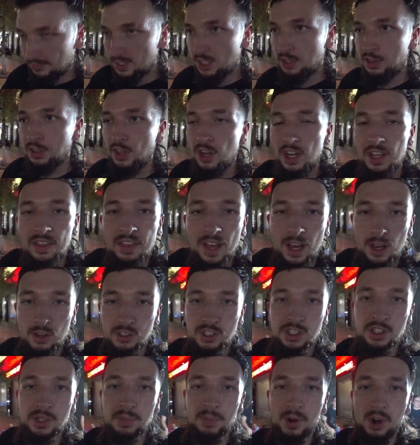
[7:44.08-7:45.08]

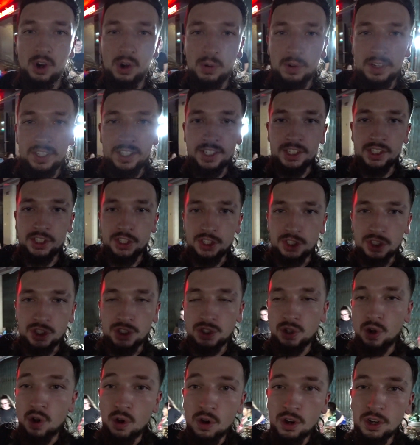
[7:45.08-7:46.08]
30,000 a bowl, which is just
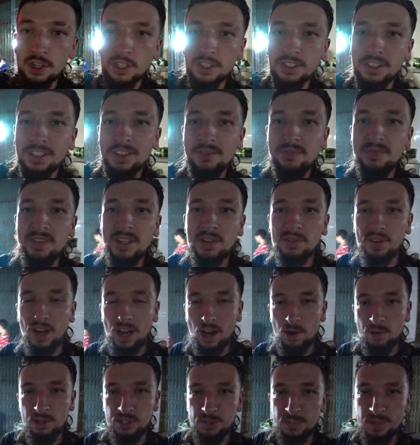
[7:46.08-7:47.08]
so good for
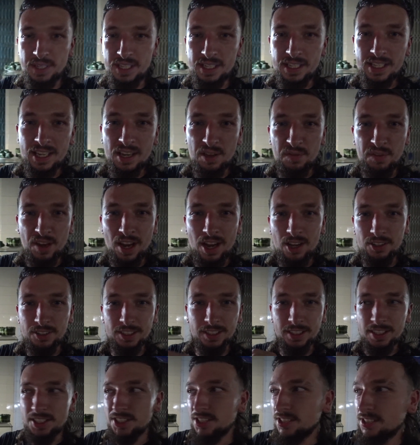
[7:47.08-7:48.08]
how much meat you get, for how
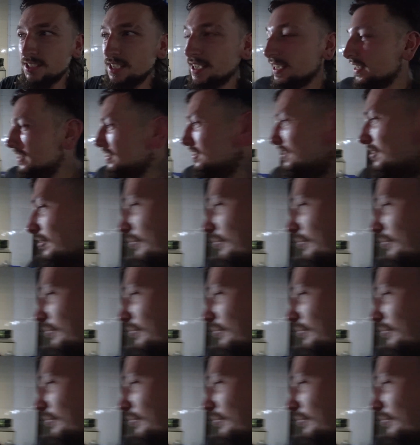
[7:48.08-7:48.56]
delicious it is.